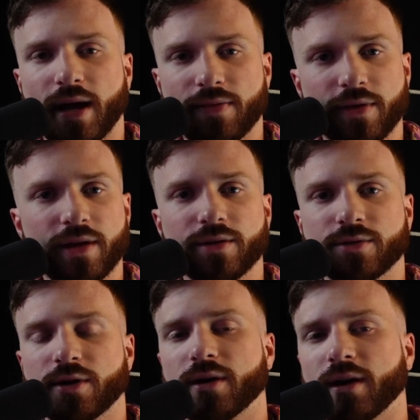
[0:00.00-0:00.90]
And then in
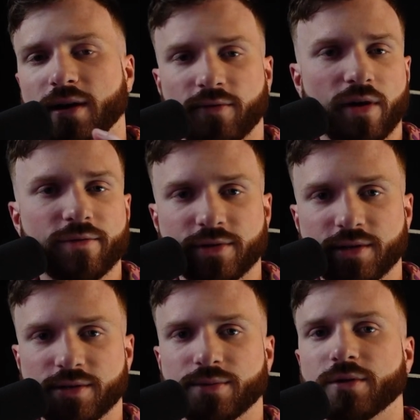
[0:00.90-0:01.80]
turn, I could have
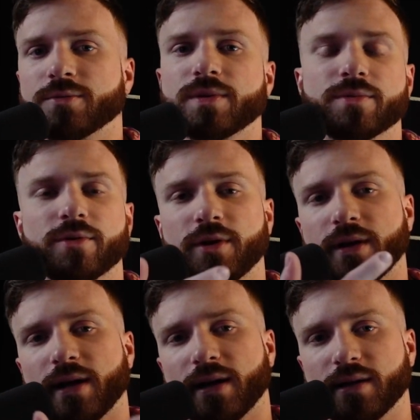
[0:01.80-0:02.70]
conversations with those people
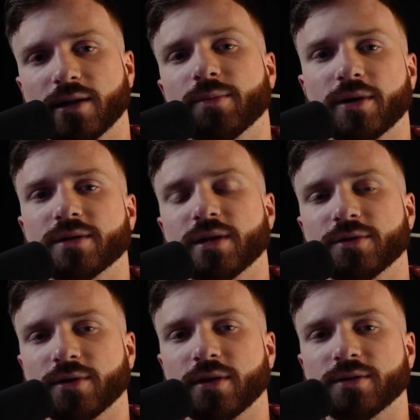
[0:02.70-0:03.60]
and get them on
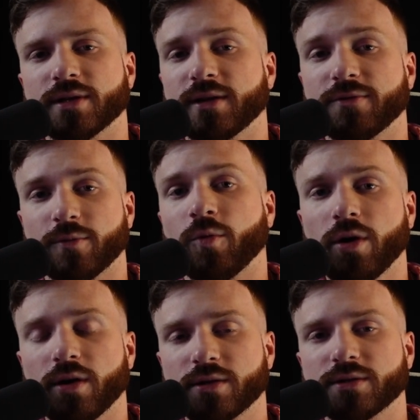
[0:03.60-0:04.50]
sales calls. And if it
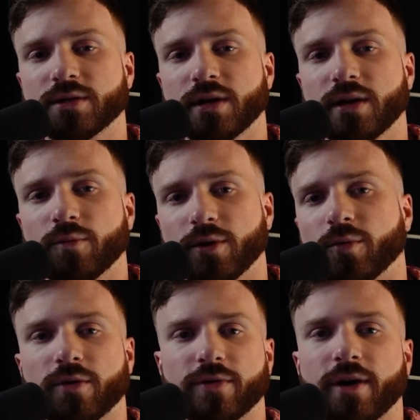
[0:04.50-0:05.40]
works, would it
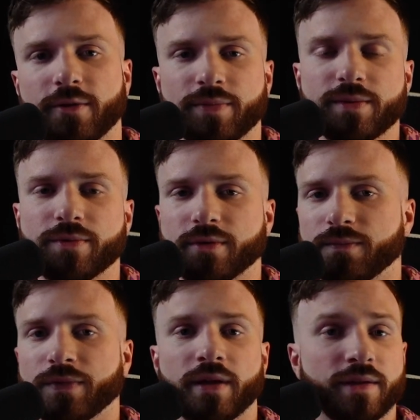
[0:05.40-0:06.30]
work for other people?
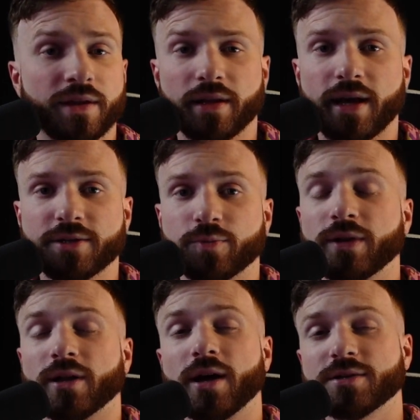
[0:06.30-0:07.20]
Nonetheless, we
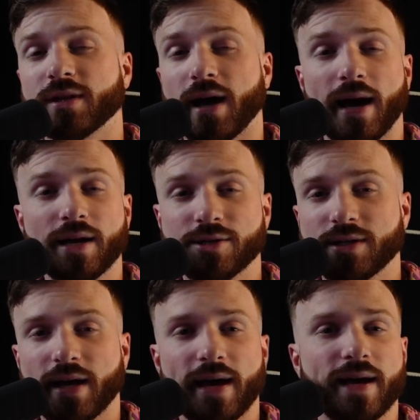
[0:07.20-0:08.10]
launched the I
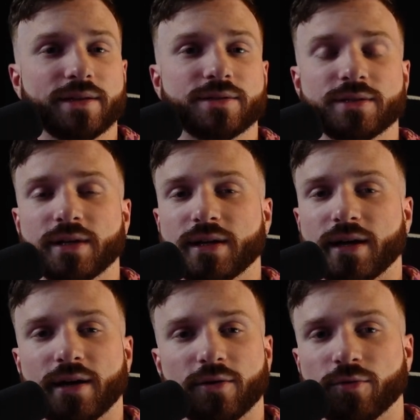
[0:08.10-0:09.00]
G ads
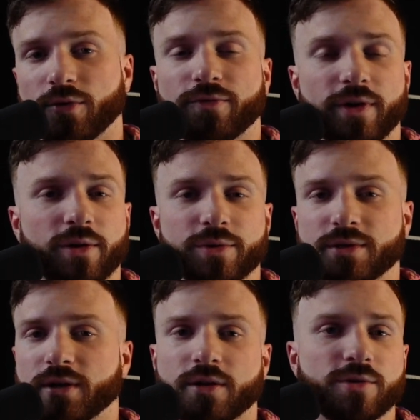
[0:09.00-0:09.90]
uh, growth funnel, and we
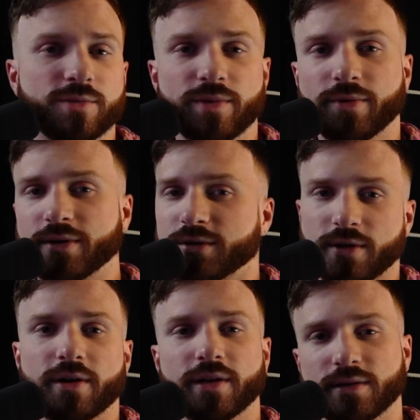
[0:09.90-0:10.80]
started coaching people on
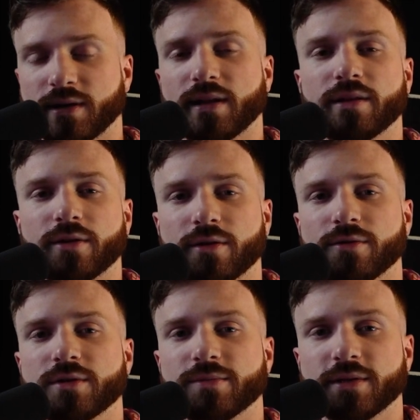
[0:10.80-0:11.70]
starting and scaling their
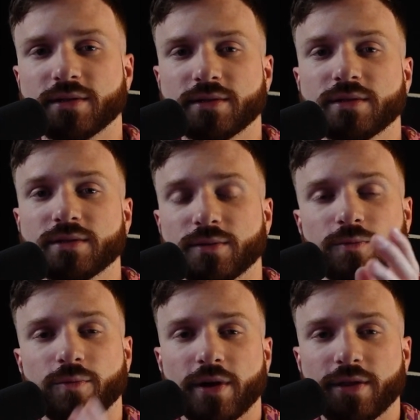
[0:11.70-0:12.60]
coaching businesses
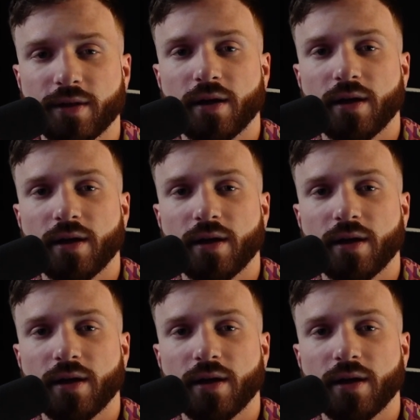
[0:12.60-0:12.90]
with